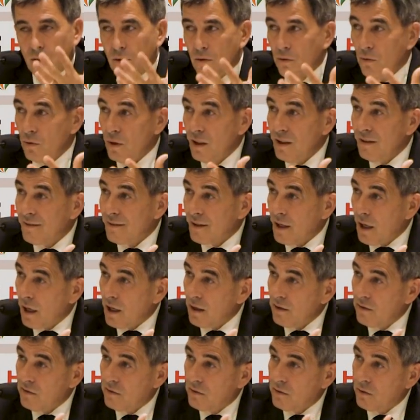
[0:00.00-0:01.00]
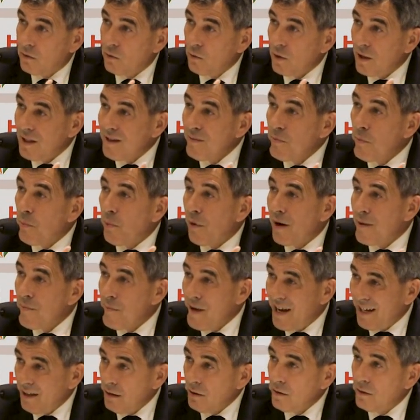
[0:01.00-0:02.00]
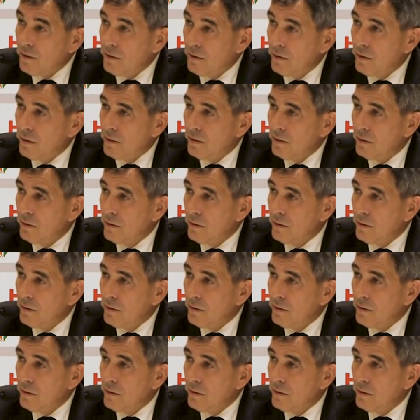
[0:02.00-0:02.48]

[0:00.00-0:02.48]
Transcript: to discuss, to implement